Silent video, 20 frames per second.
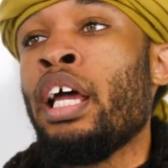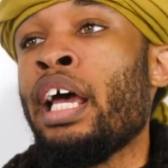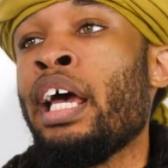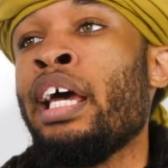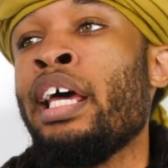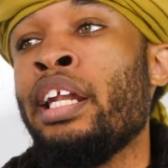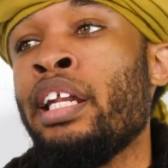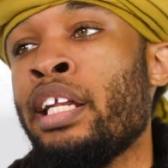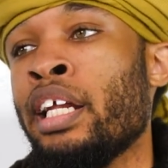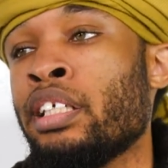
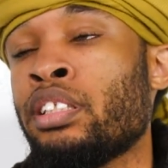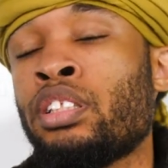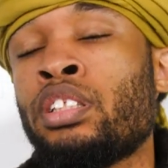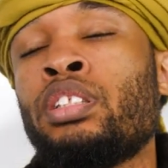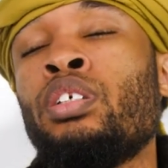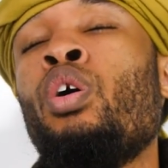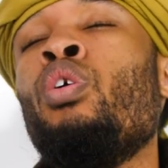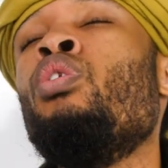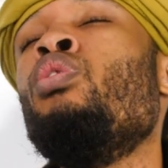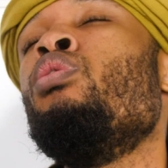And there's
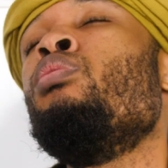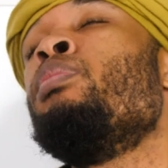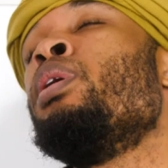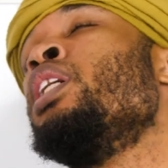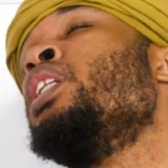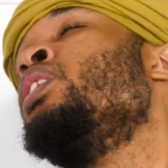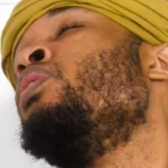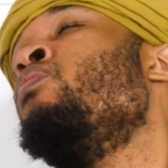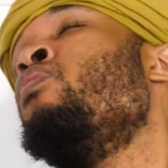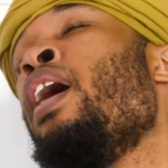so
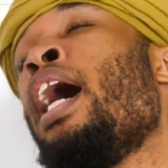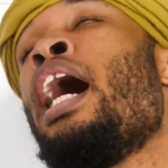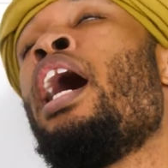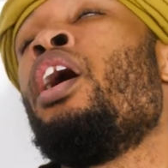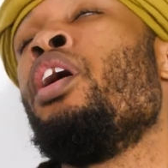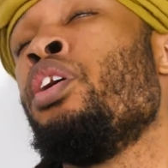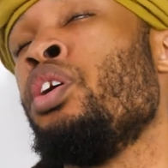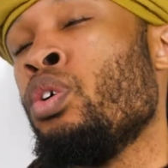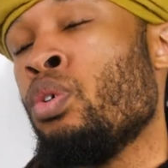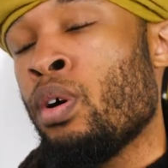much
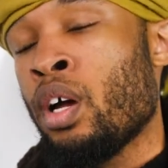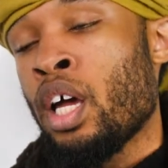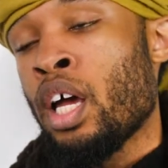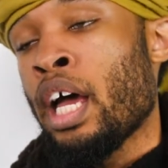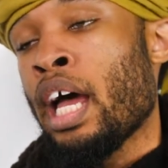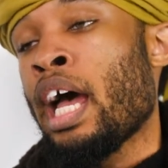value.